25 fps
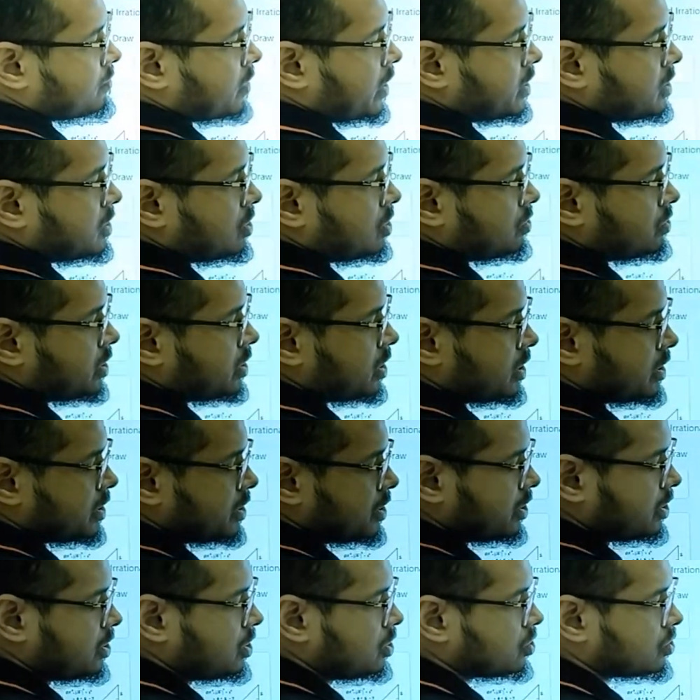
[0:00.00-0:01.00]
find out till
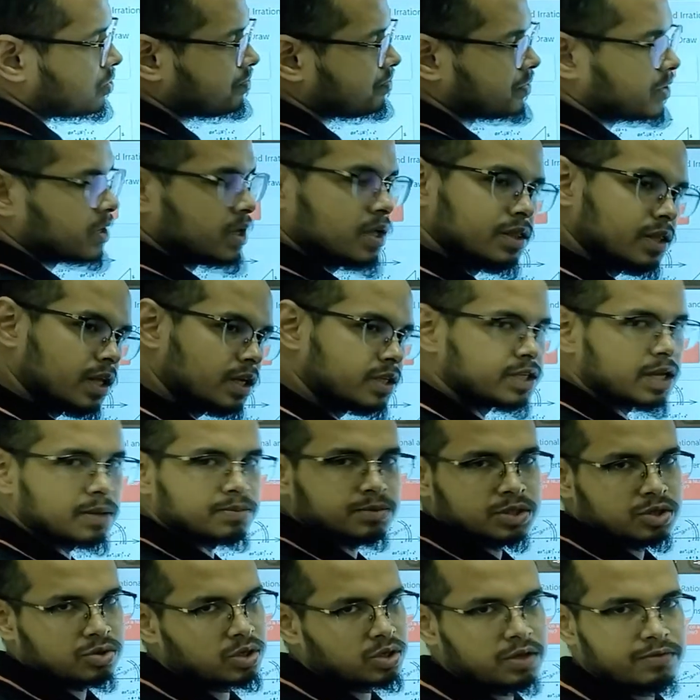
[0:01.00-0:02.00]
here now, that is
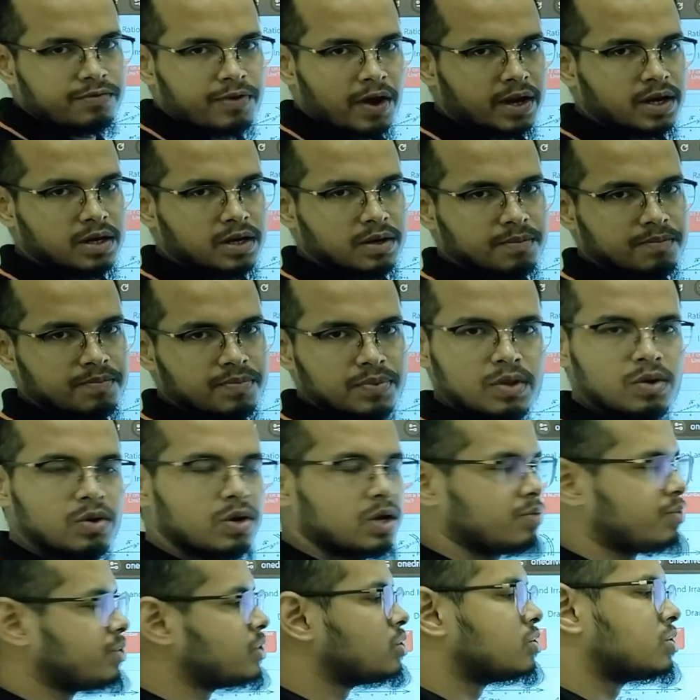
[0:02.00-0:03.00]
absolutely fine.
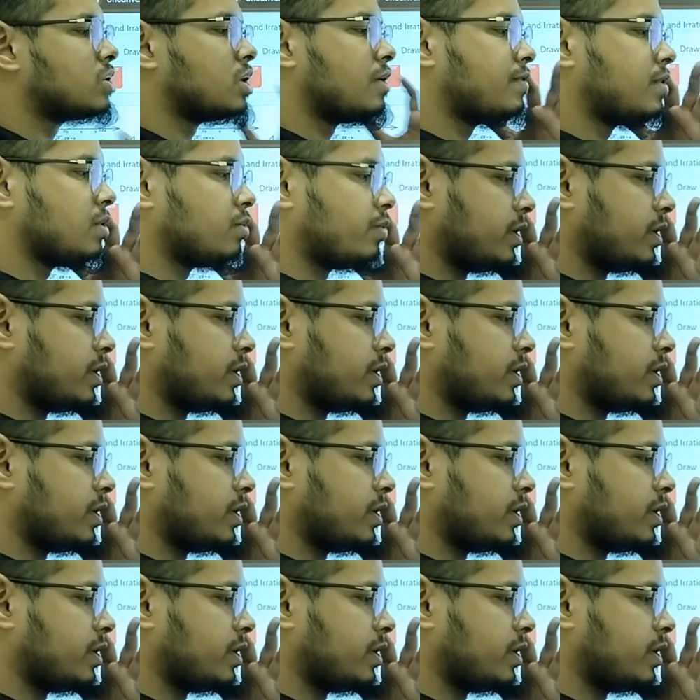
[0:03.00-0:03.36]
Okay, we don't have to